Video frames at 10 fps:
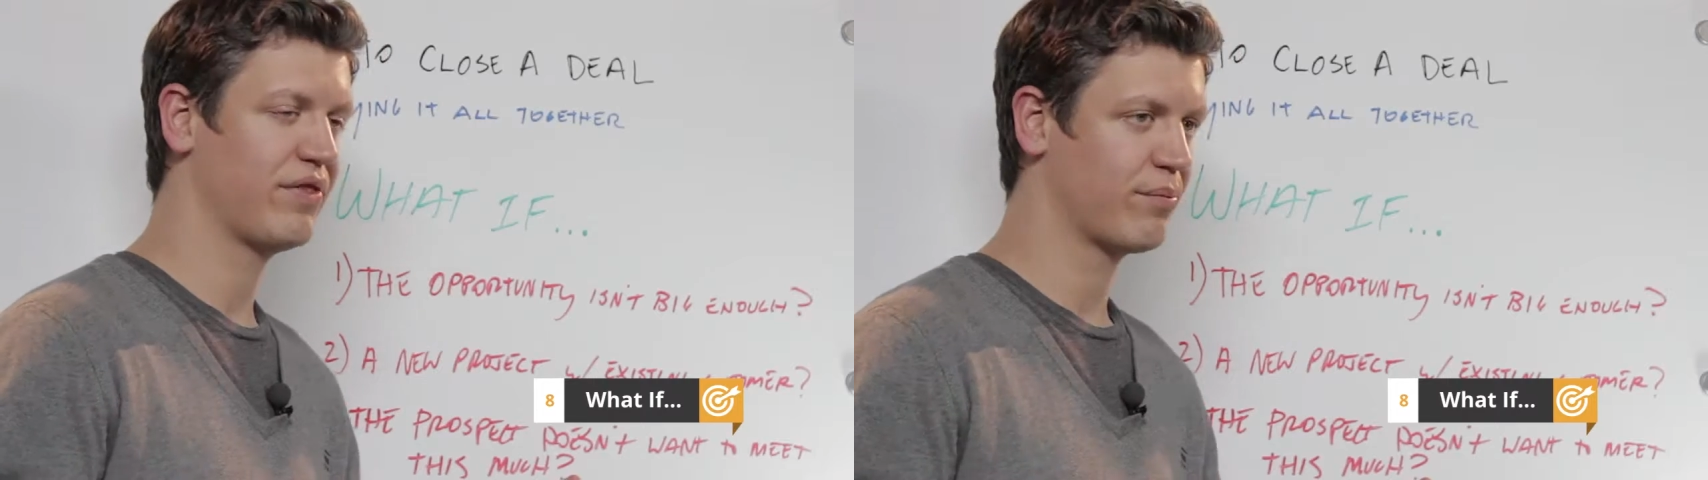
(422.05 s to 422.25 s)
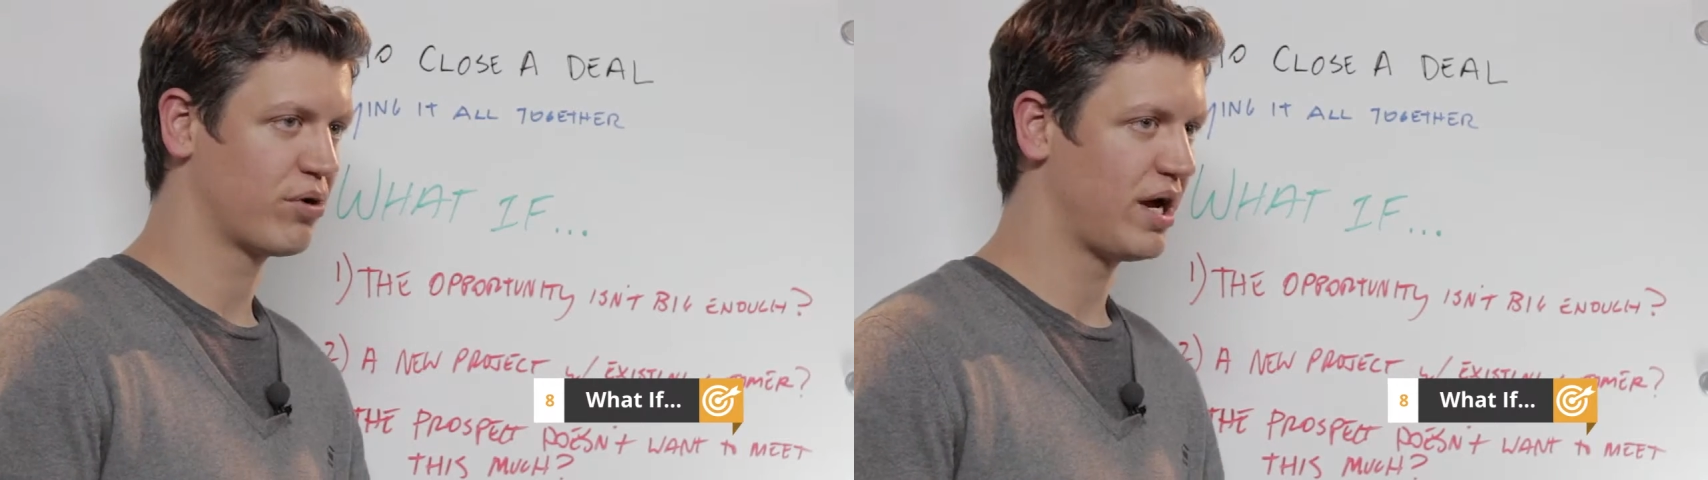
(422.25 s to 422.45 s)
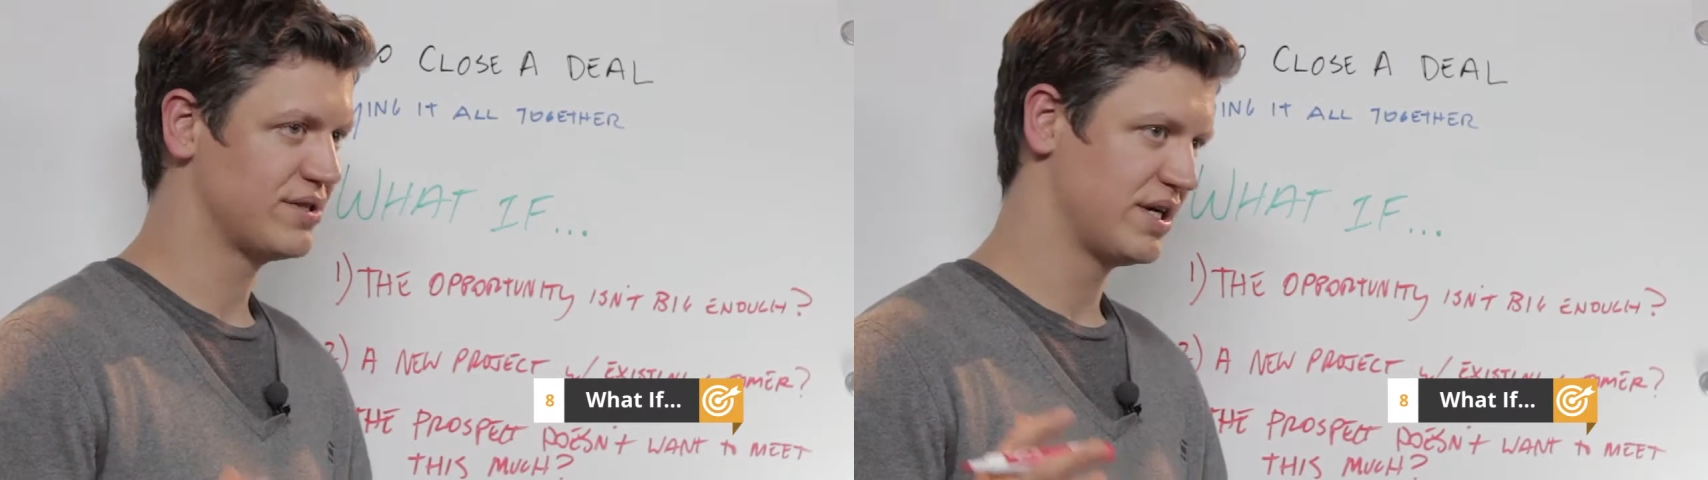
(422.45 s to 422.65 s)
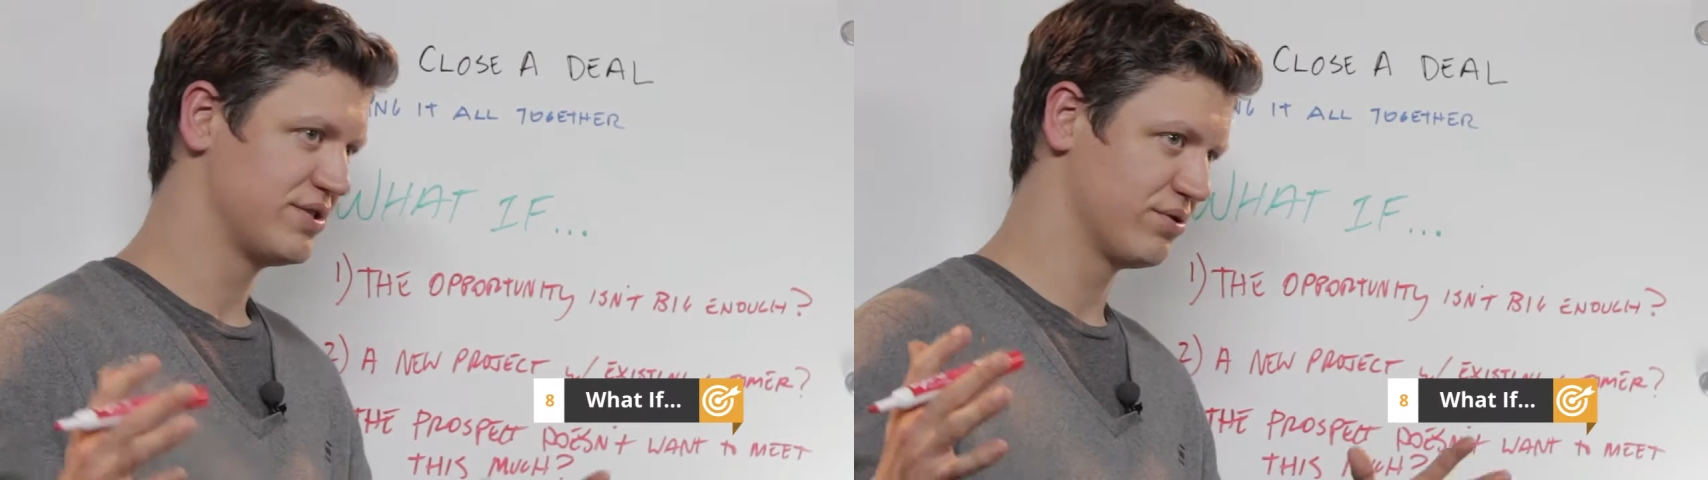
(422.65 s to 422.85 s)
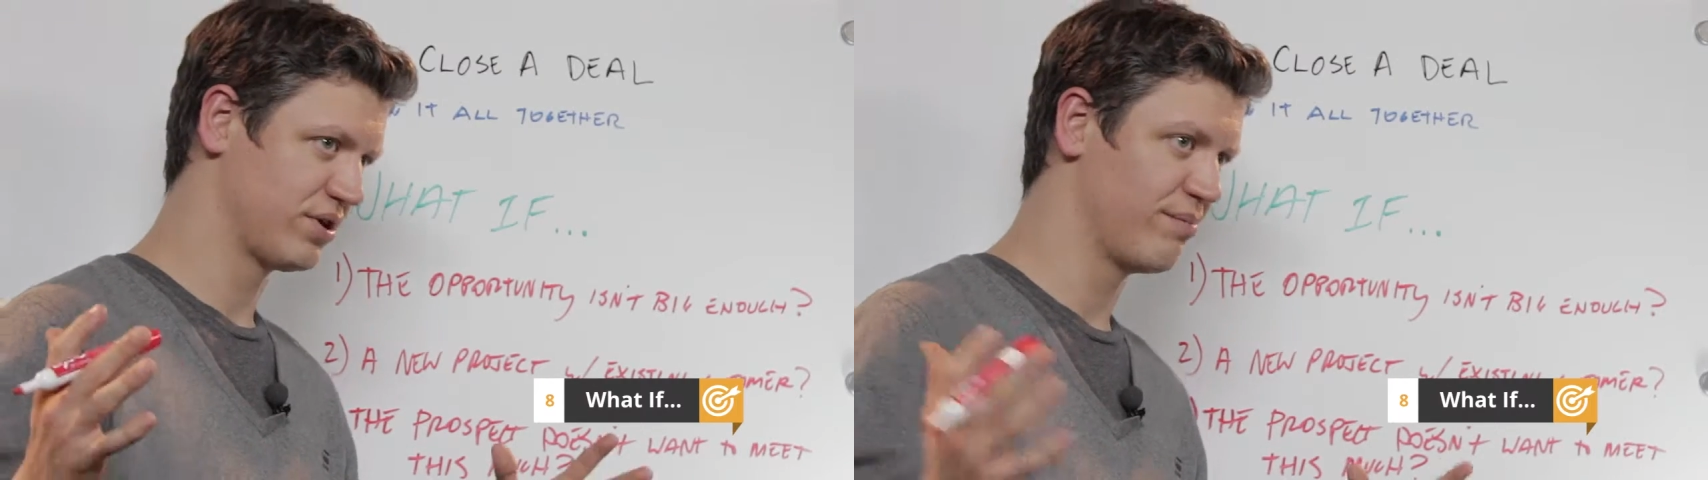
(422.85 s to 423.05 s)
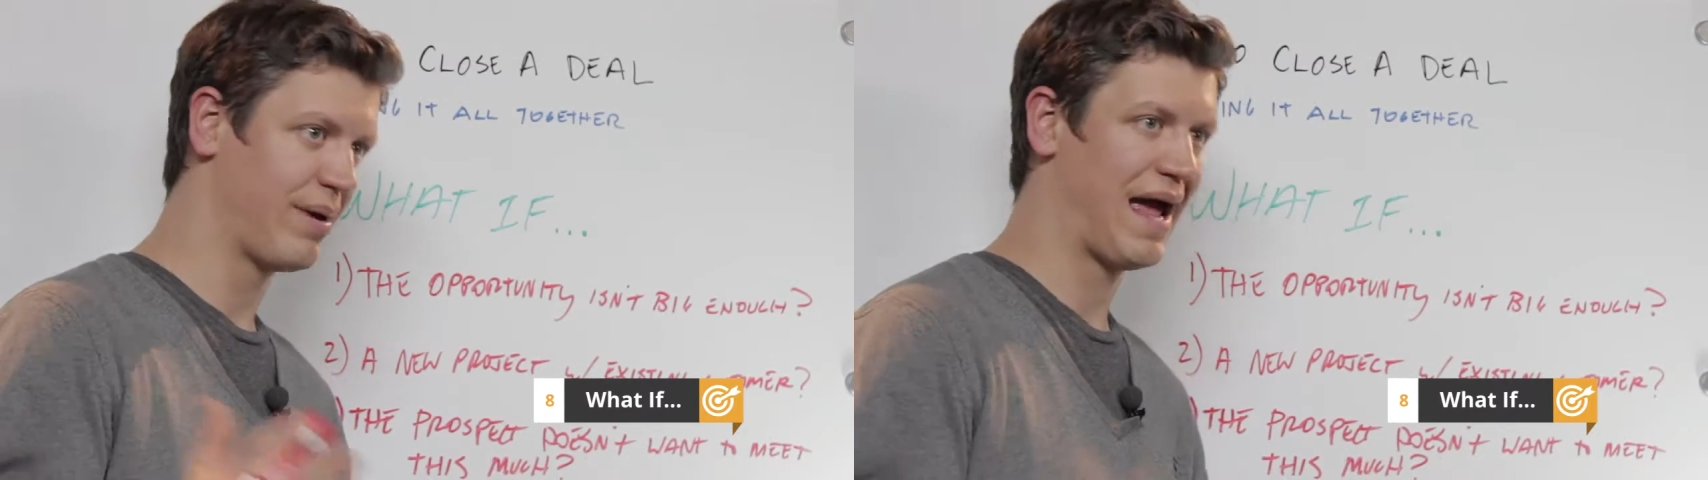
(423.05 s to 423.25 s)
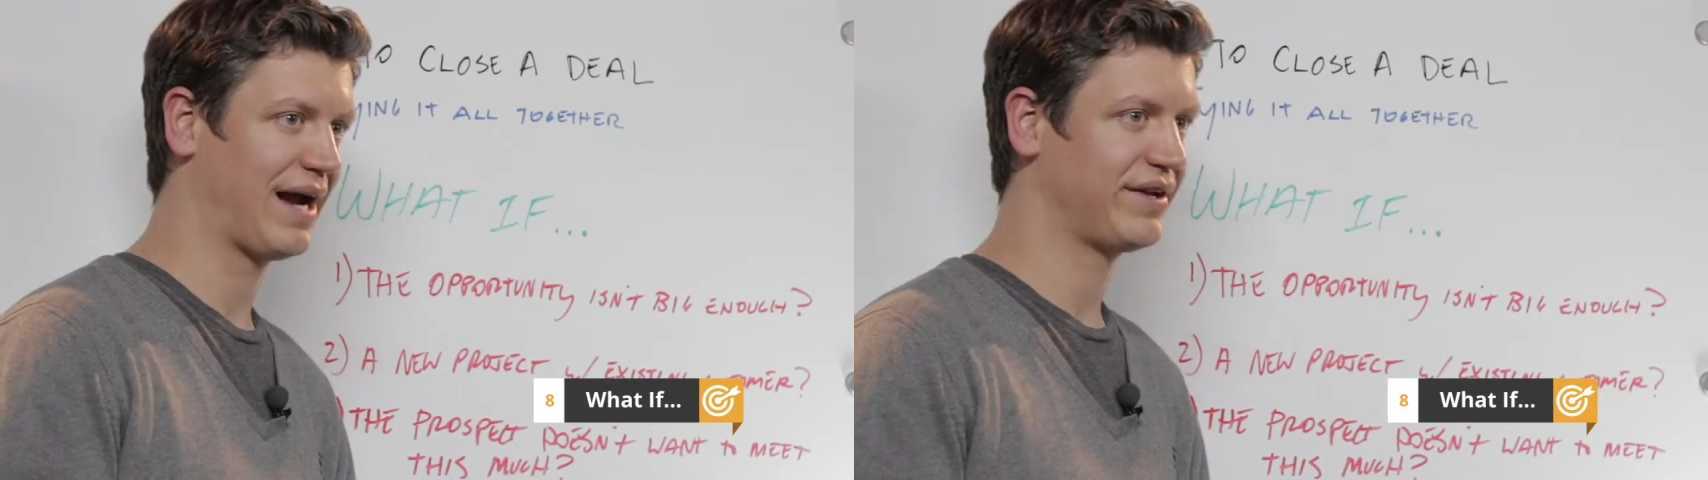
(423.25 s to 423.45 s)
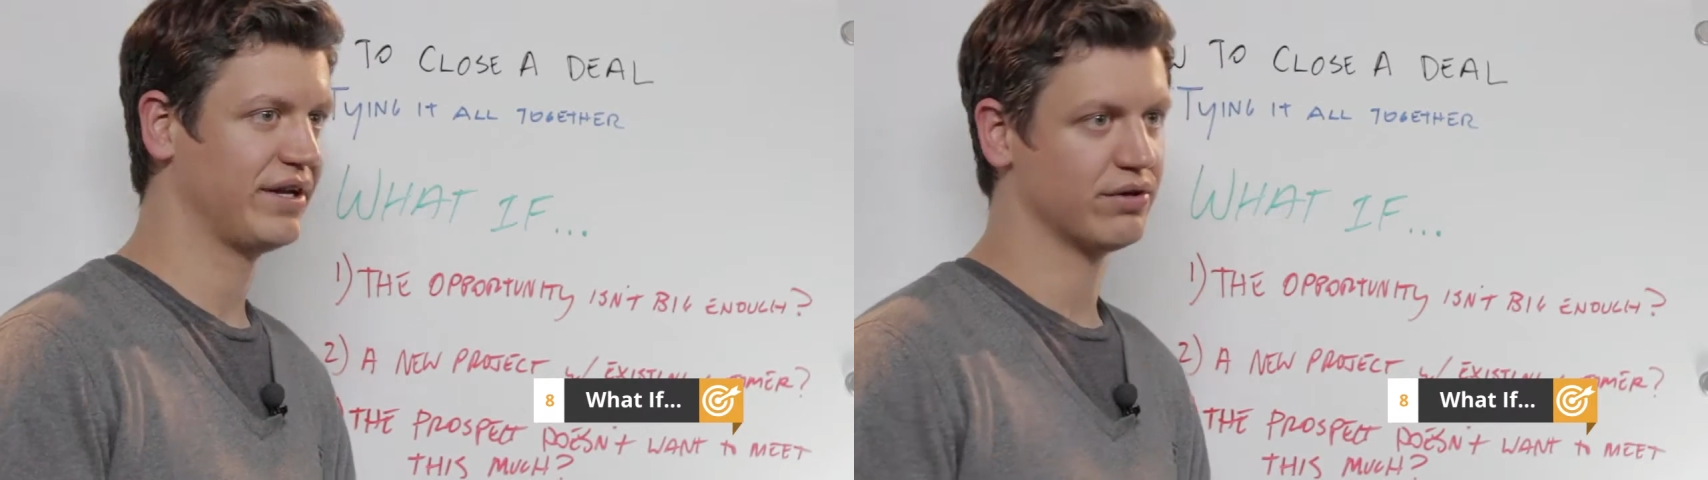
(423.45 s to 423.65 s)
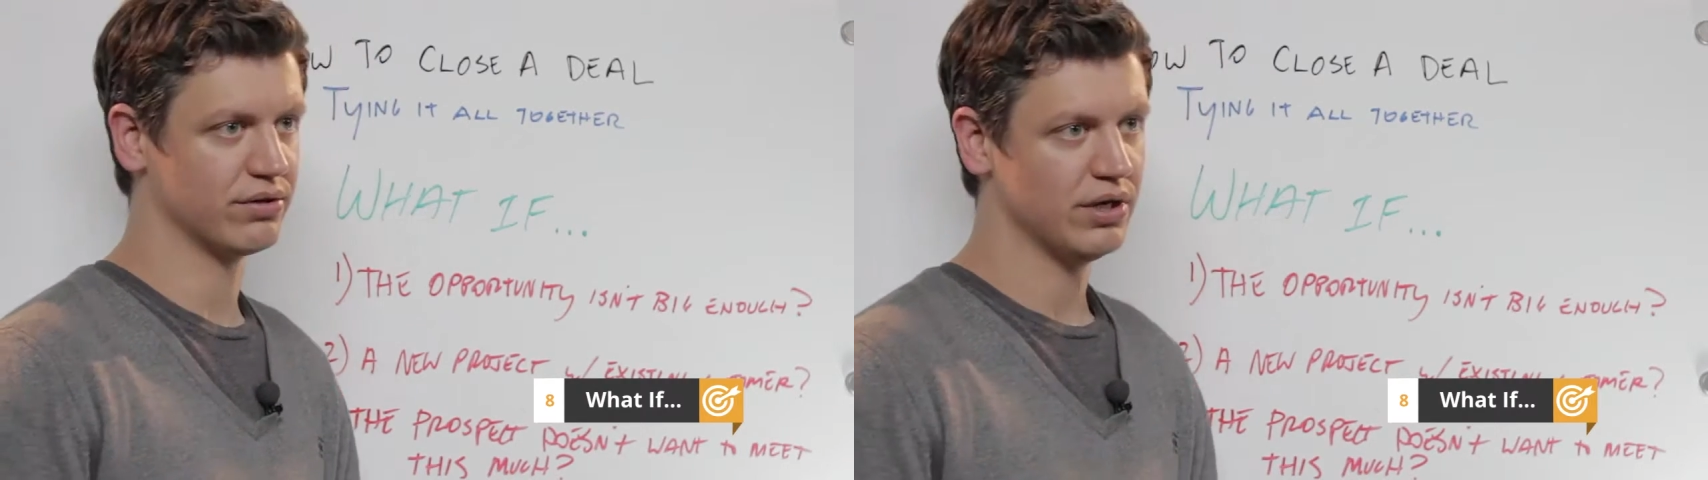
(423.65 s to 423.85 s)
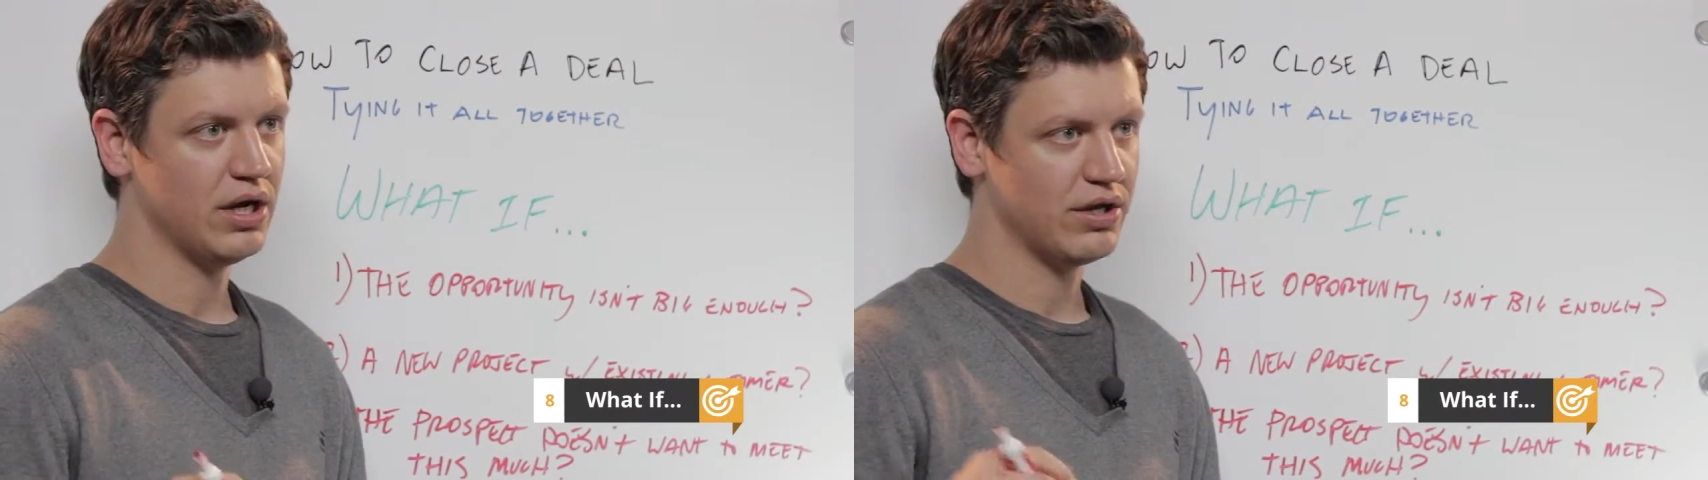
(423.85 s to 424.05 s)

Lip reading: out the process or compact it or